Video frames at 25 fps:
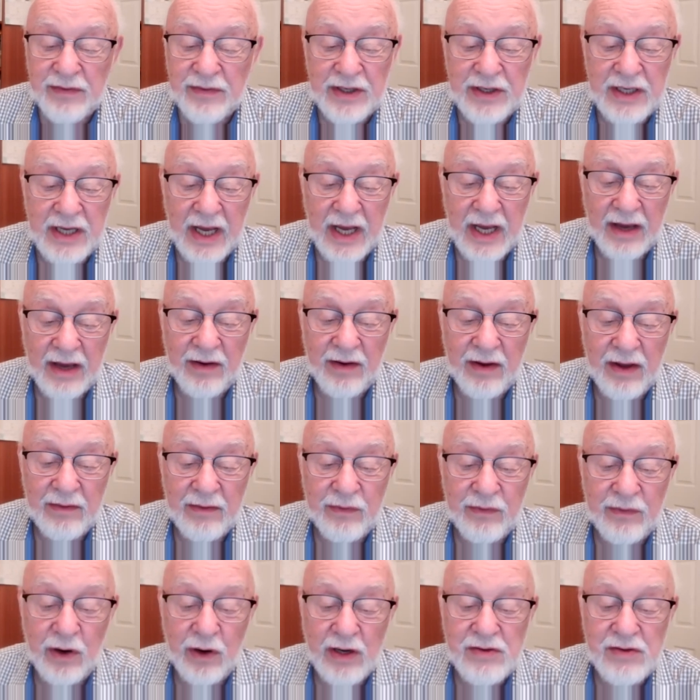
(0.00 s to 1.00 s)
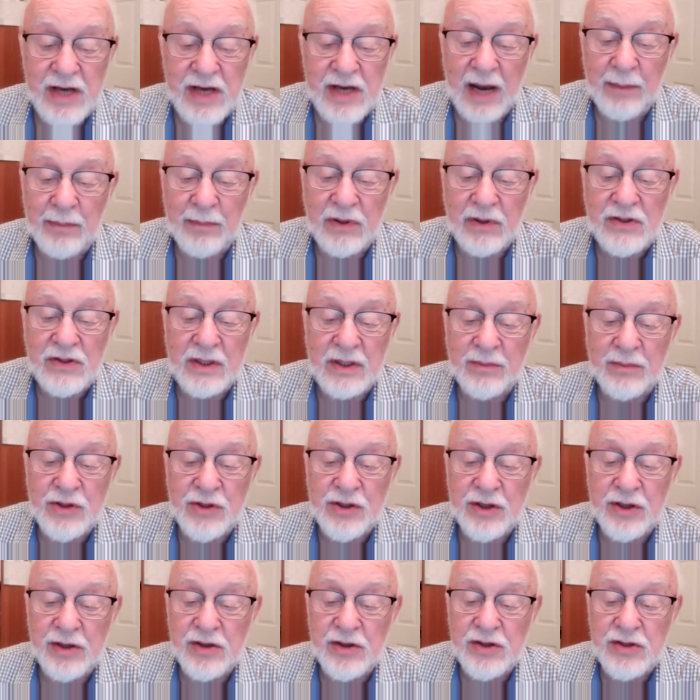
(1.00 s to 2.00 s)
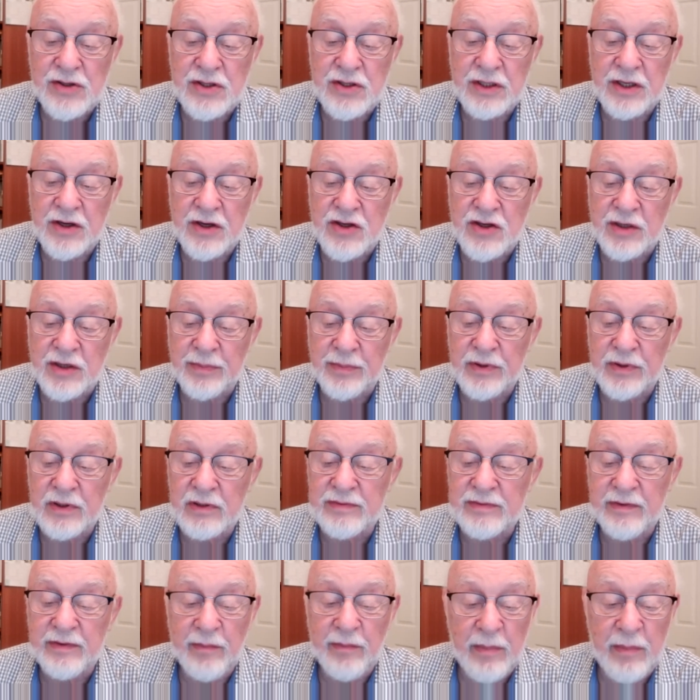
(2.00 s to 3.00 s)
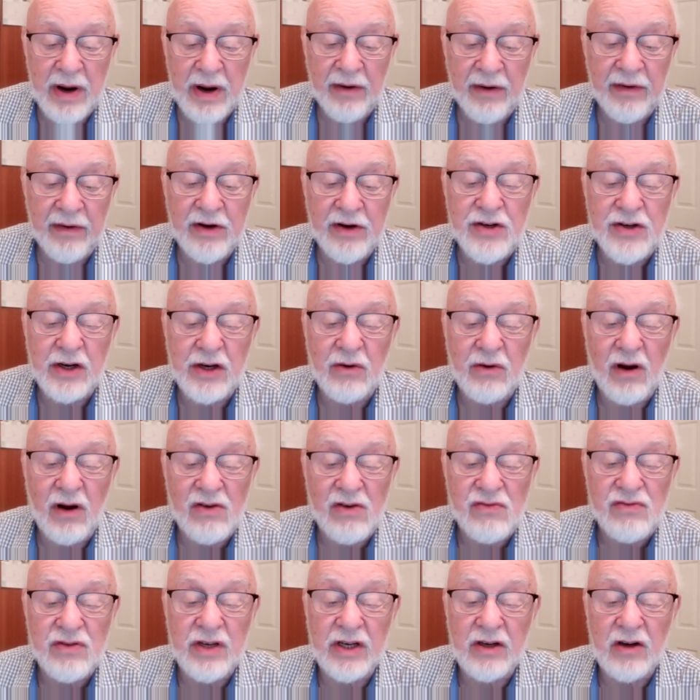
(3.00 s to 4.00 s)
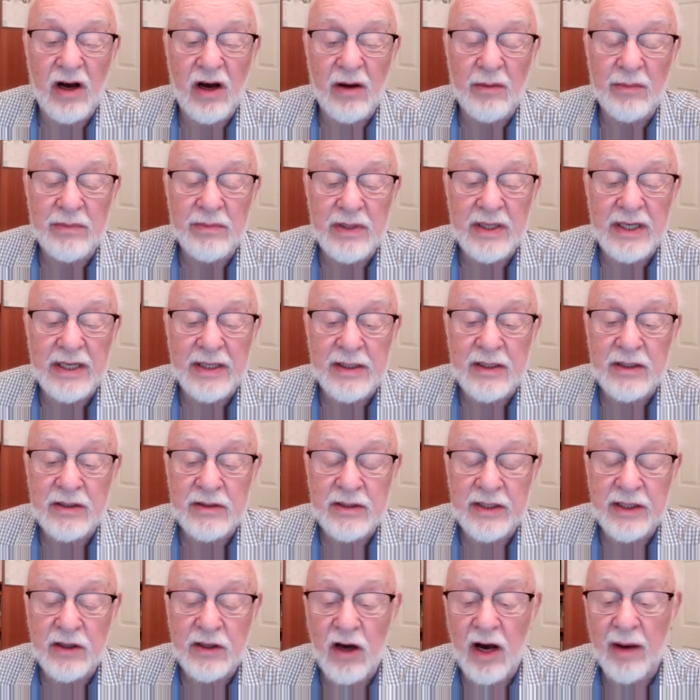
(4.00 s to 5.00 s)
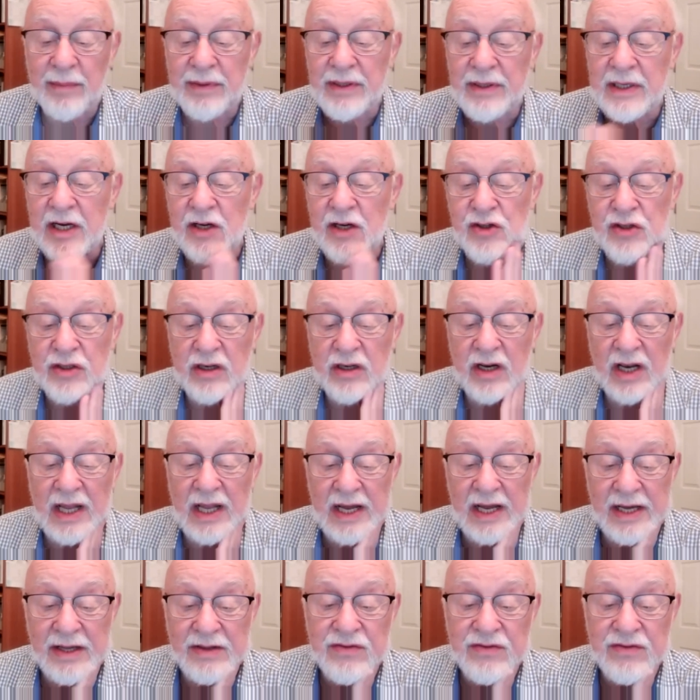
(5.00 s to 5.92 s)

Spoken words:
For example, some churches disapprove of marriage across denominational lines.